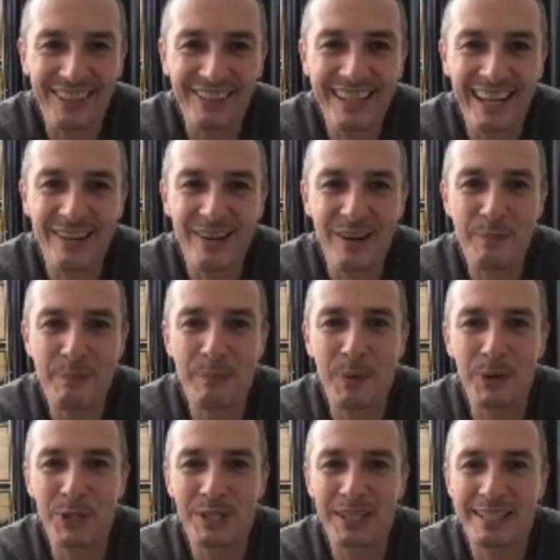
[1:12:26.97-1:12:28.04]
You cannot
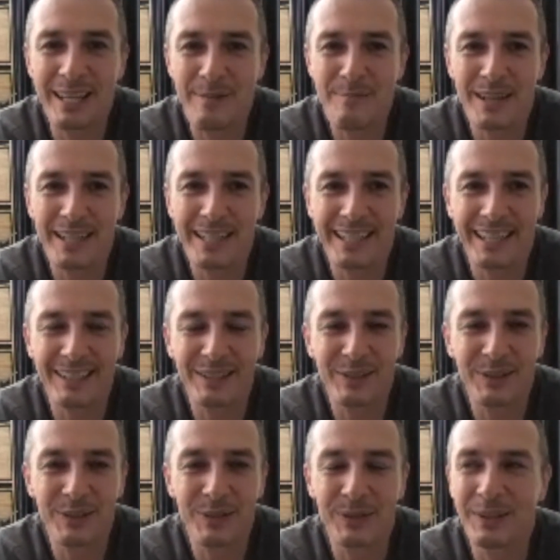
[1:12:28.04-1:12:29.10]
push somebody
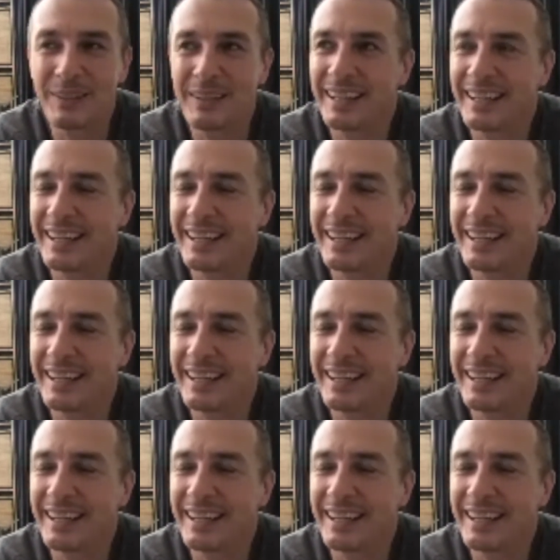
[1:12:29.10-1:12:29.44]
into